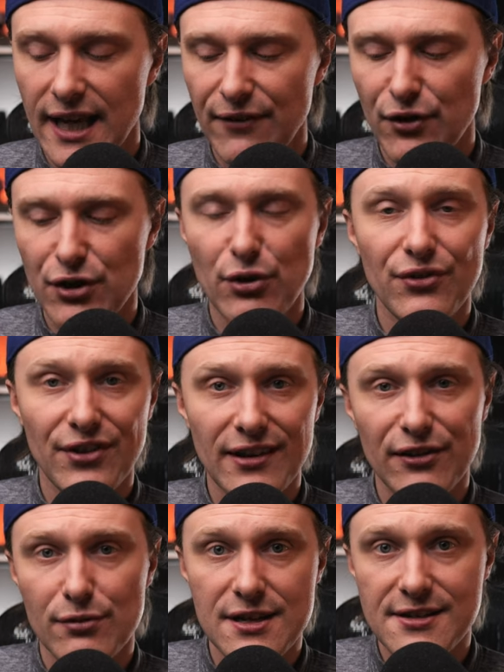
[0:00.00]
If you're using
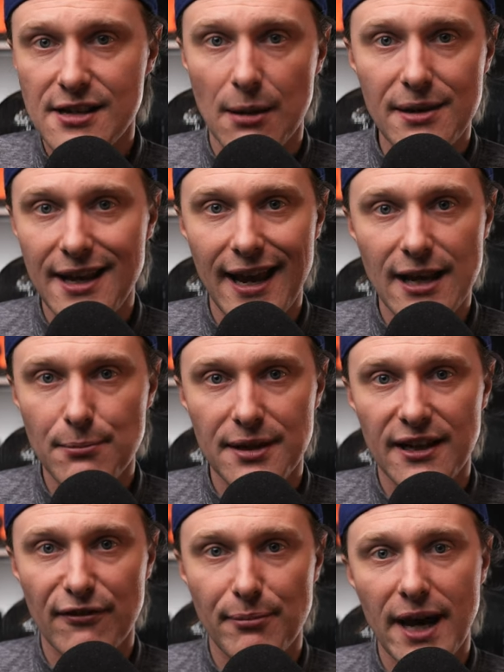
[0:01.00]
this with a dummy
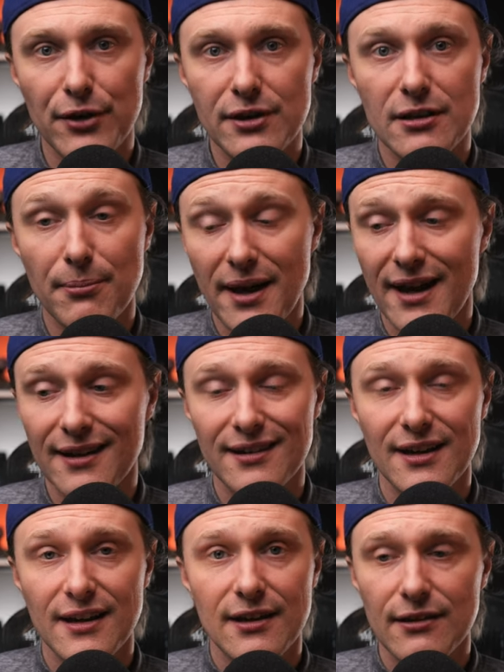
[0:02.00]
NPF battery in the back,
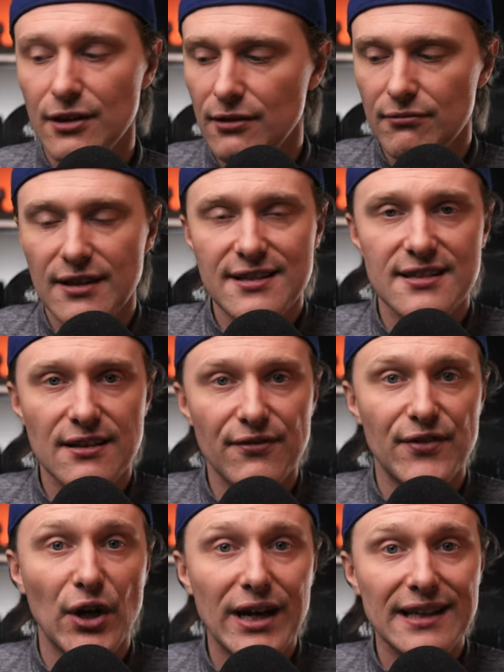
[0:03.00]
this is a
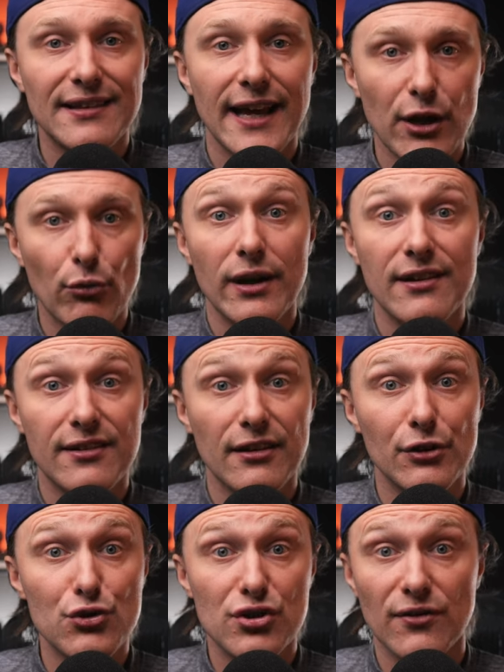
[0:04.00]
very lightweight
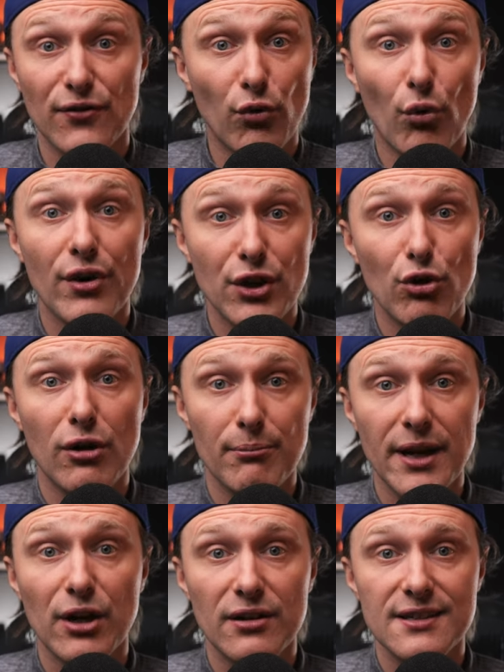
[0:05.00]
solution for your
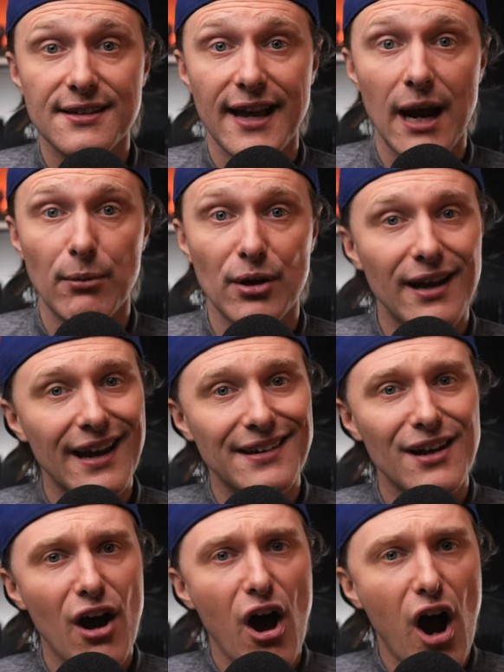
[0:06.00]
mirrorless camera. And
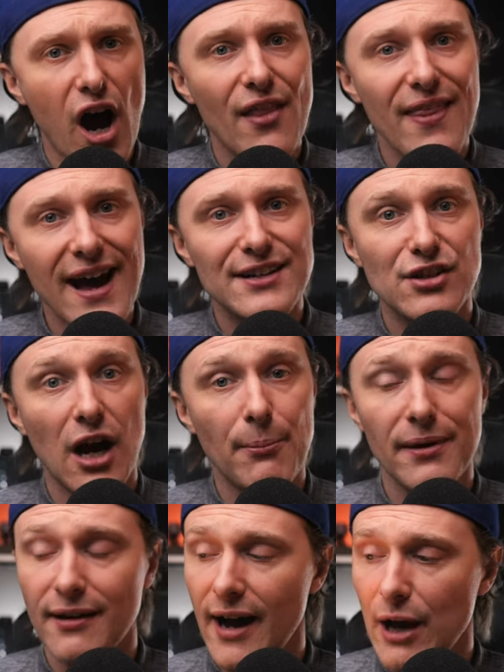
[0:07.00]
on that
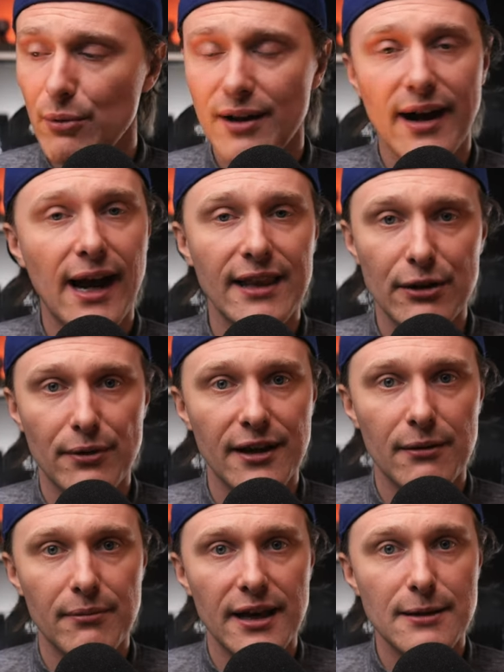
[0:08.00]
topic, I would highly
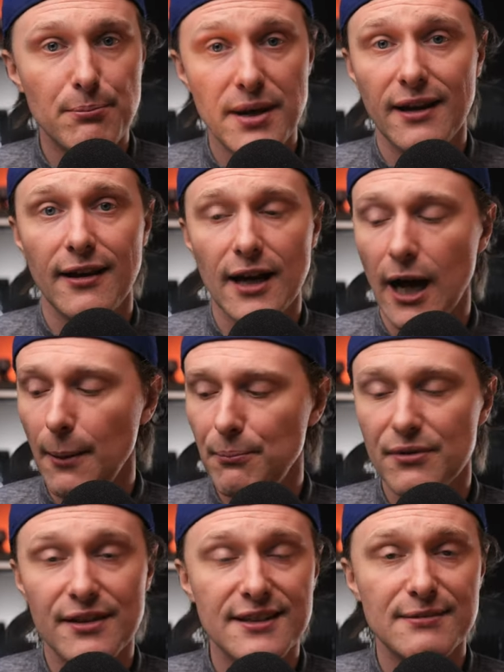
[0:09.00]
recommend picking up
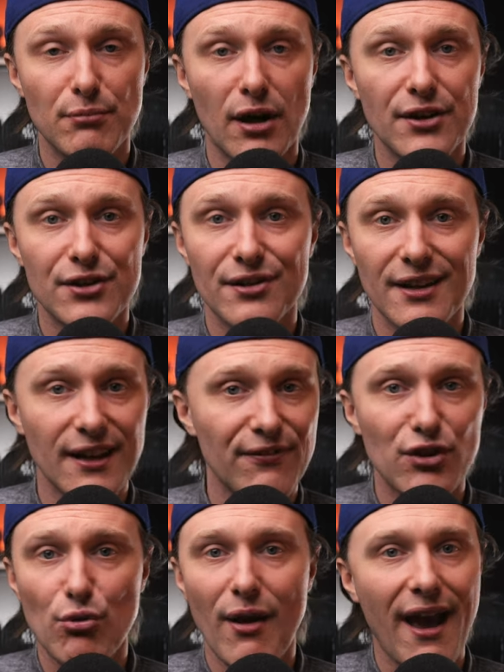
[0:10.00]
this monitor
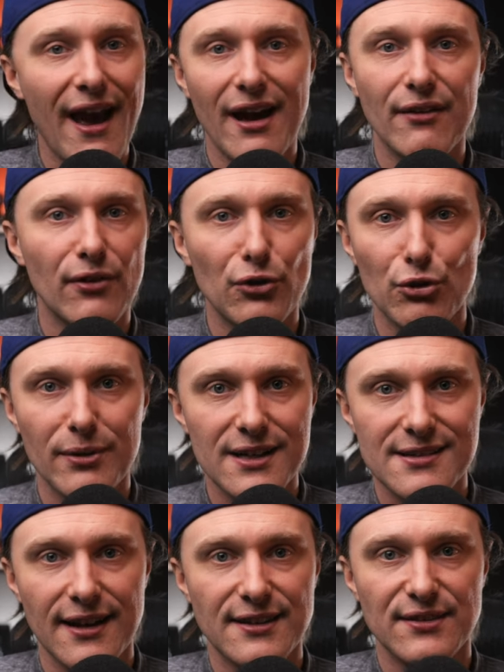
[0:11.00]
if you have a
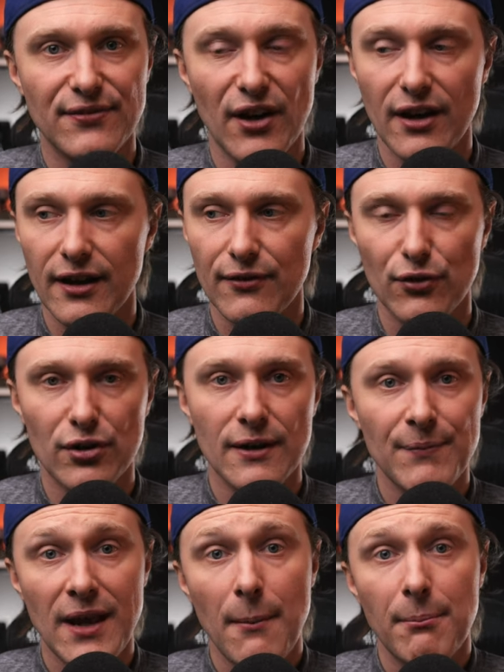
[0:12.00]
Lumix S5 or
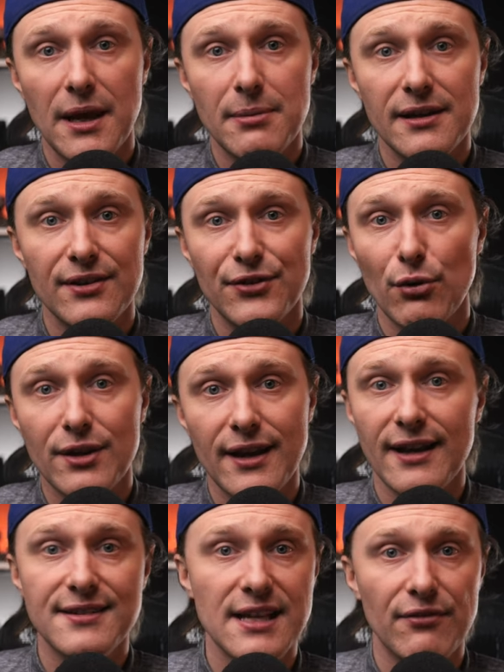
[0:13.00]
maybe a
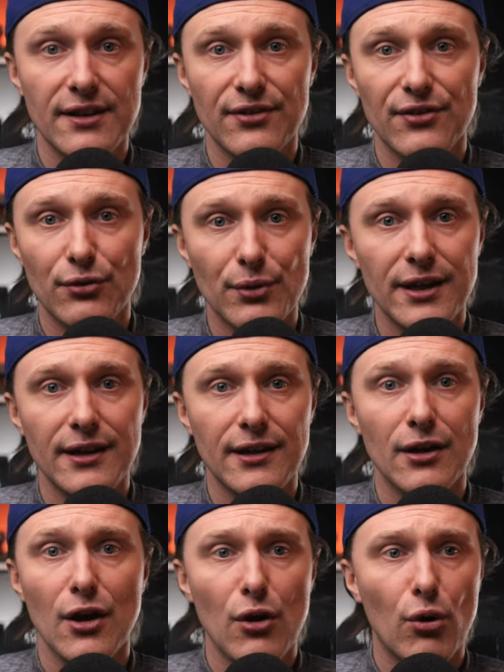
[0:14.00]
Sony a7S
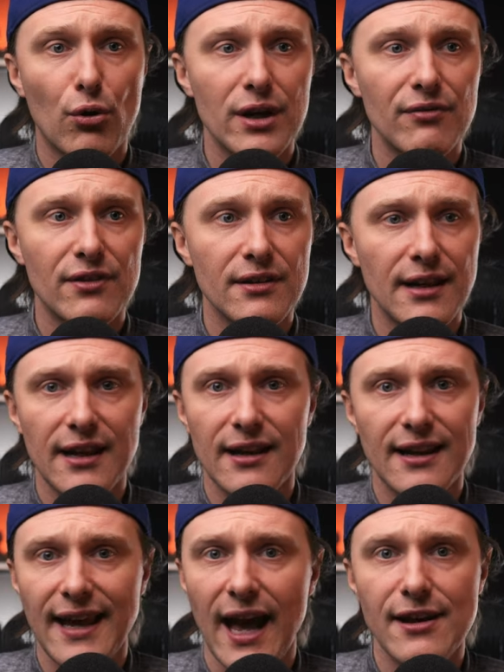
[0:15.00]
III or even a
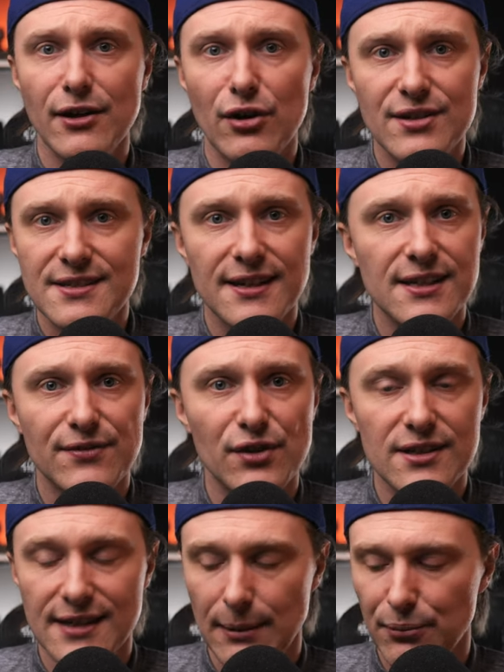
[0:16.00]
Canon R6, for
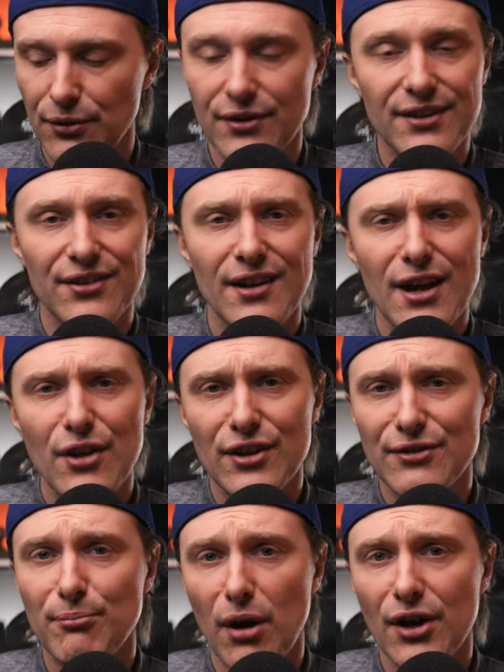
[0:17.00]
example. This
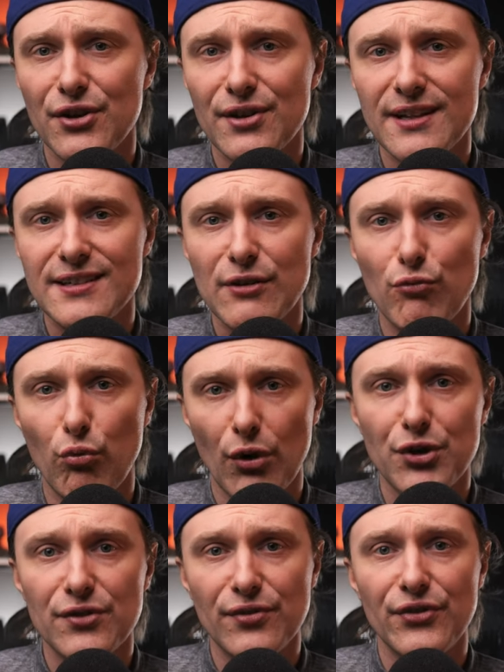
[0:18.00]
monitor is a
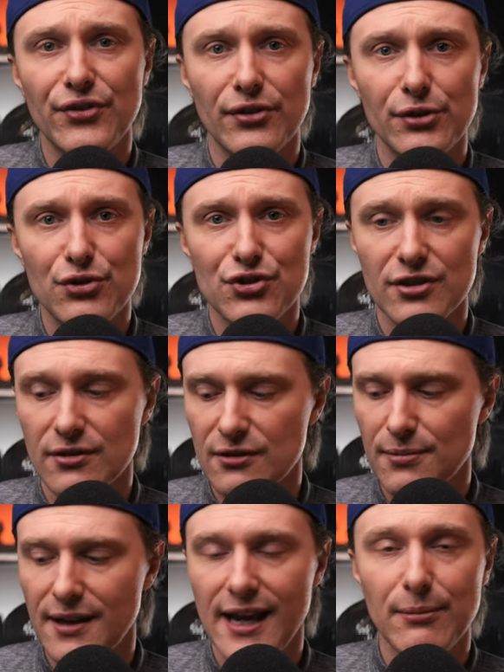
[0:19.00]
wonderful solution to
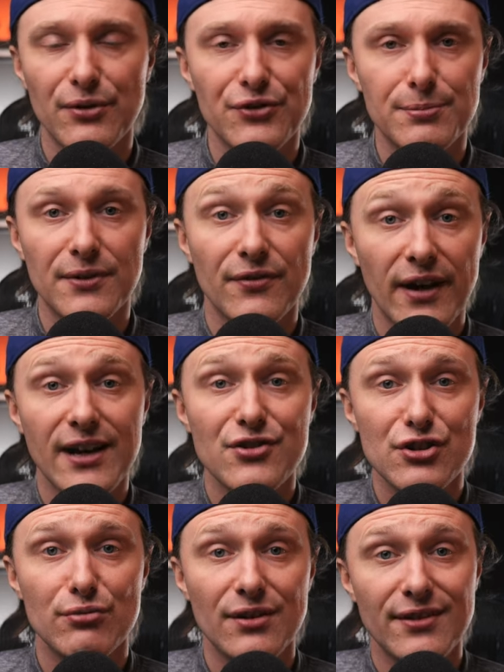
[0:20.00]
be able to
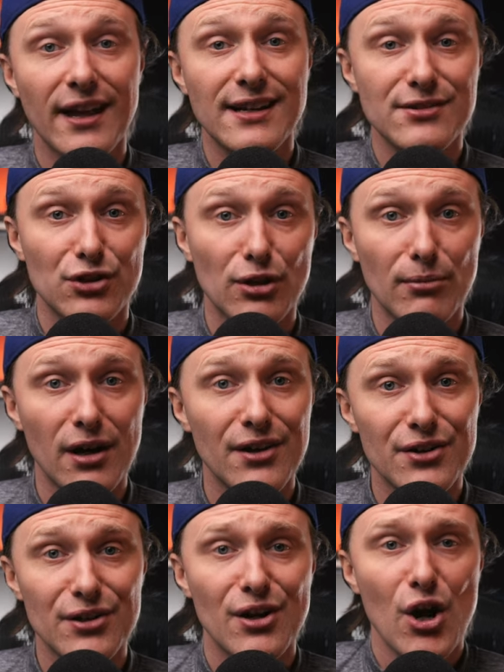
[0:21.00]
provide you with that external
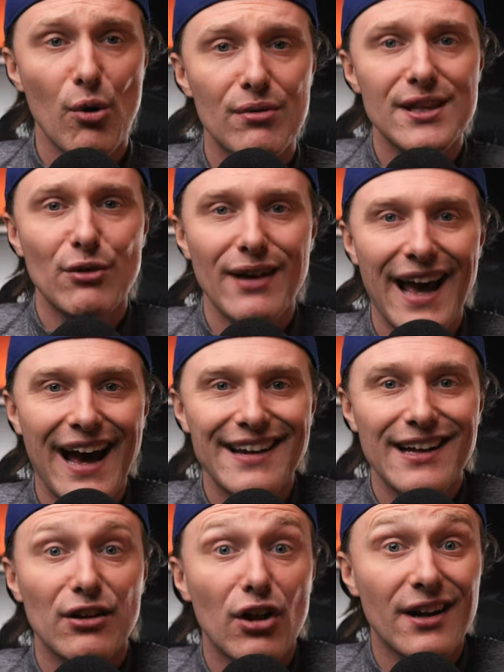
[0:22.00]
monitor without
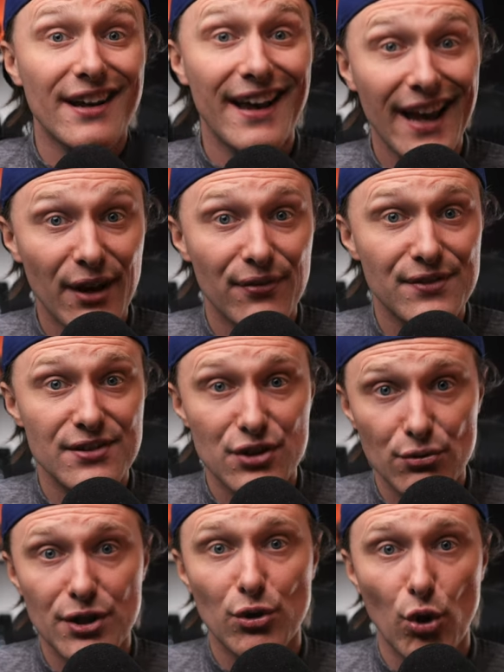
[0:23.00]
adding a lot of heft
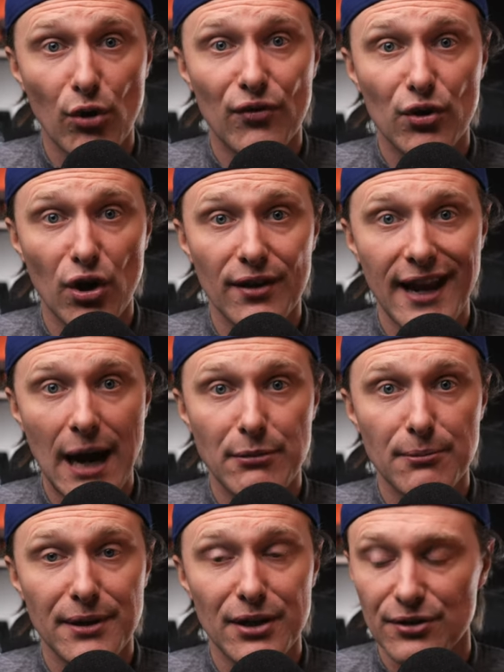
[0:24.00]
to your overall
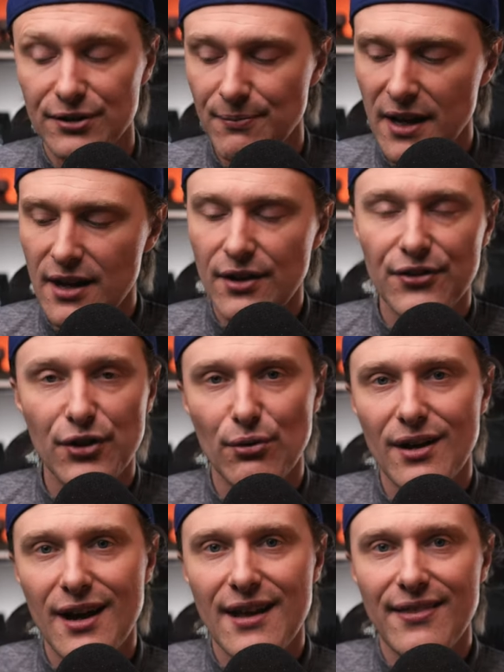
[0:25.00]
camera build. So
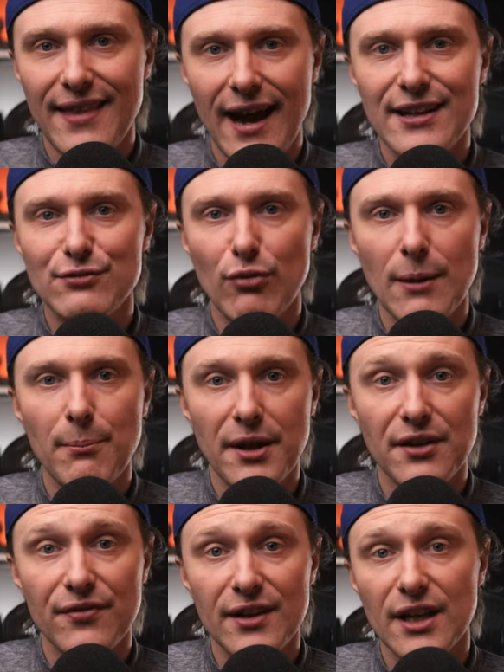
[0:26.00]
that is one
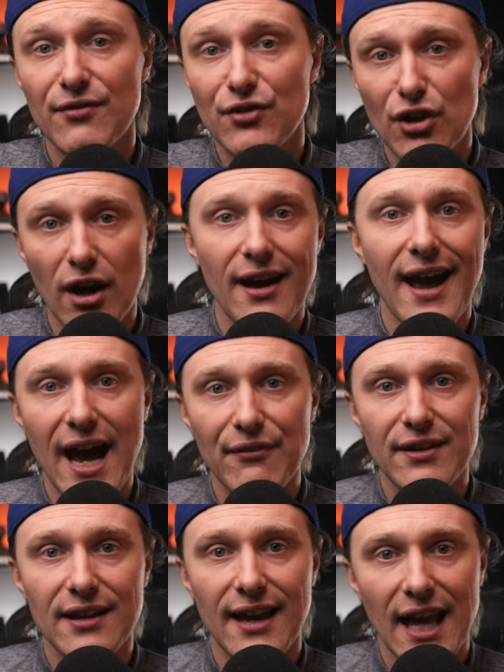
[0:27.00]
benefit of not
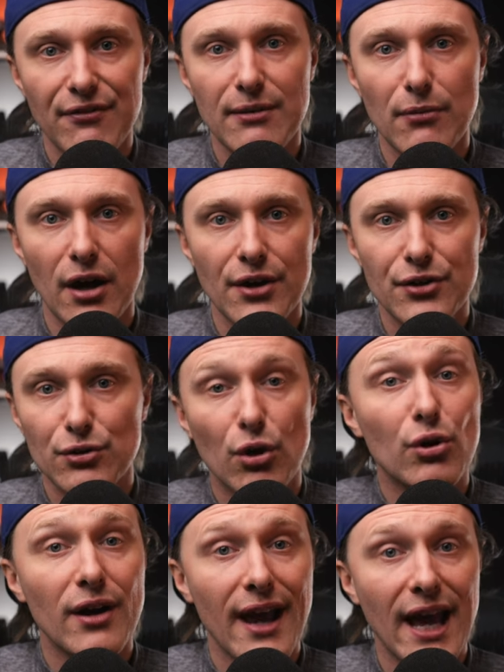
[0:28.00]
having a heavy monitor
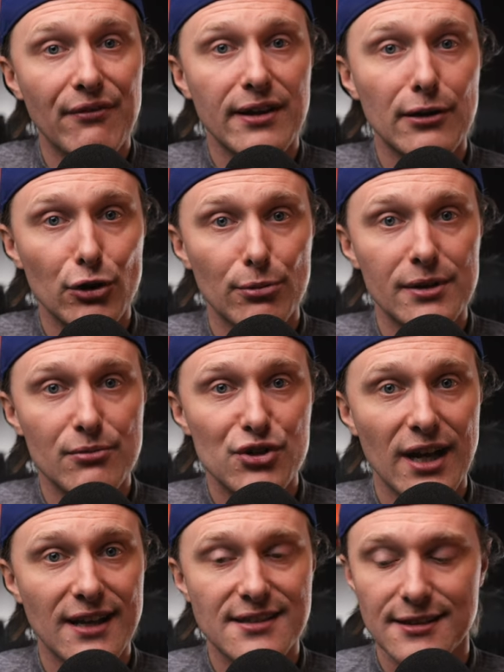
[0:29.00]
or a heavy aluminum
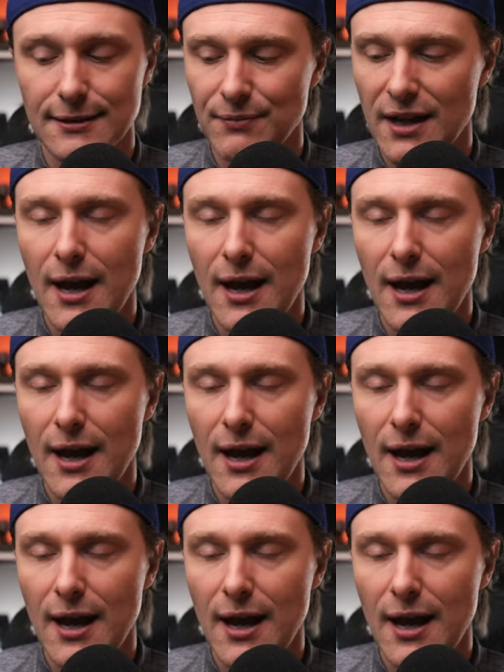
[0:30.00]
chassis.